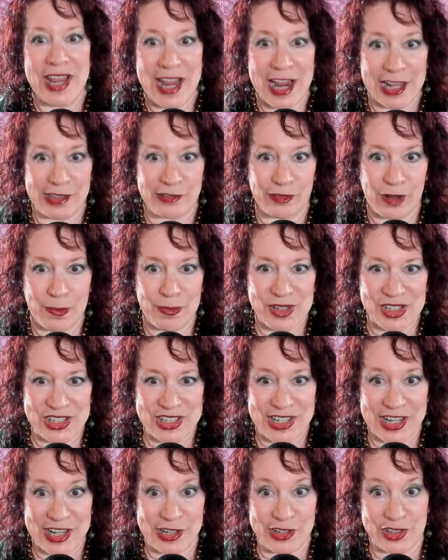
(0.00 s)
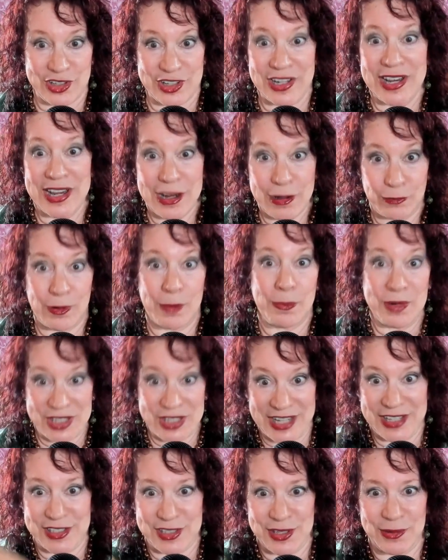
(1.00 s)
and the representation
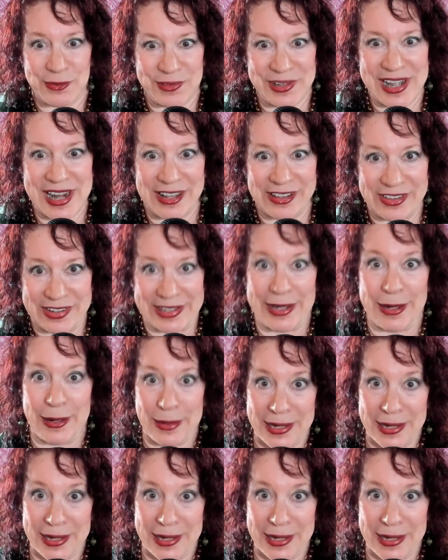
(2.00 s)
represents reality.